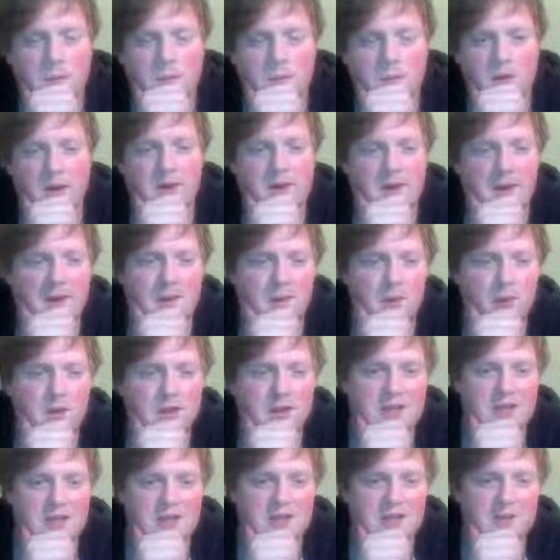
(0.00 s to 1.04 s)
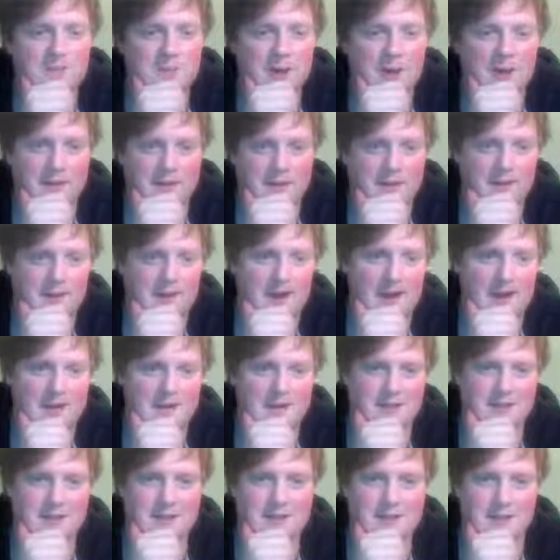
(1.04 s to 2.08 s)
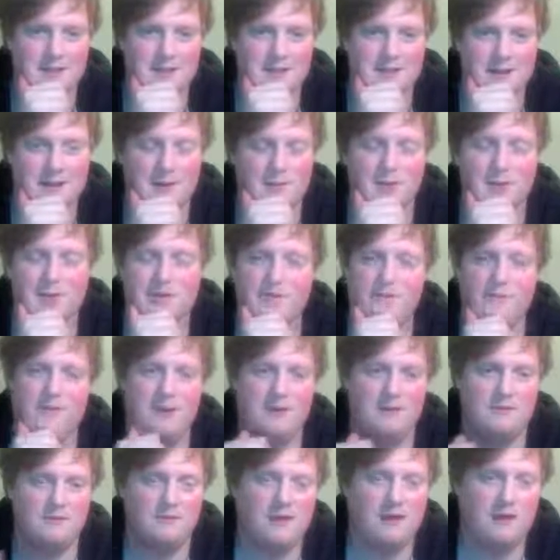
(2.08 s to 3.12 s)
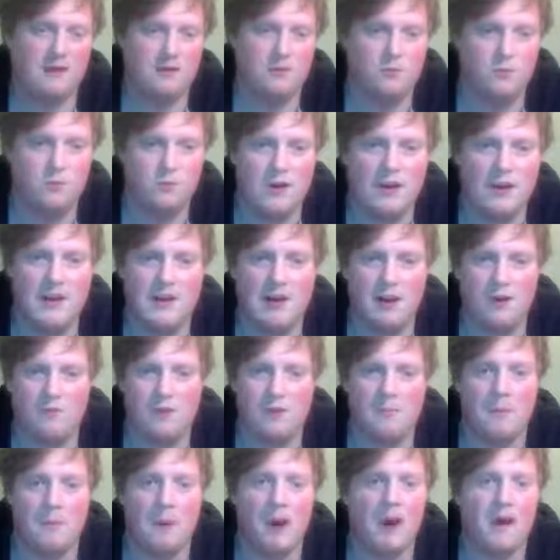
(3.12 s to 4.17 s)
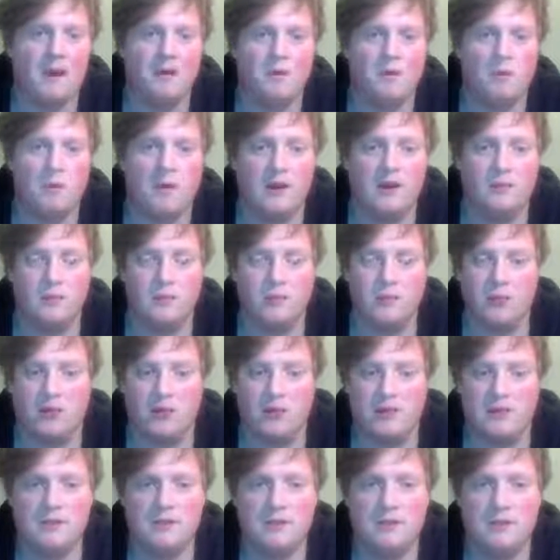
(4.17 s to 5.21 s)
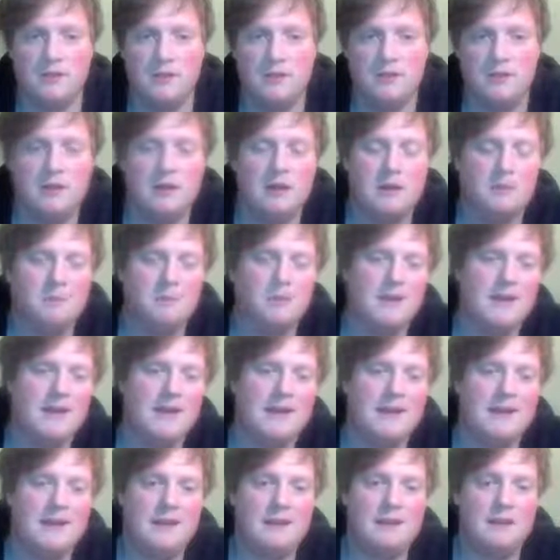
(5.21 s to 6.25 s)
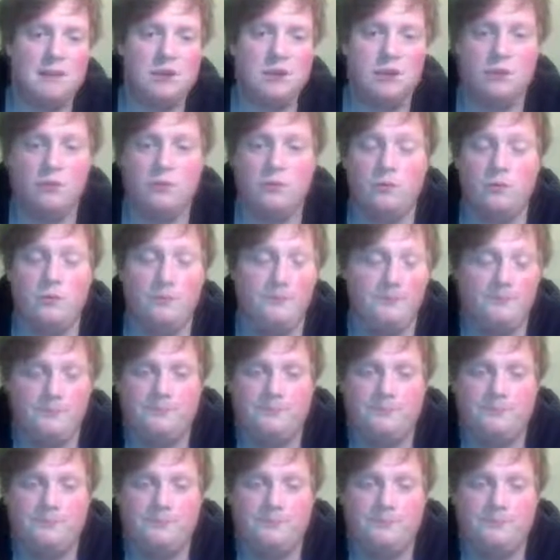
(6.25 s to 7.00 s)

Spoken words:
My calculation is better than that. I must have been like way out of my mind, or I was just playing to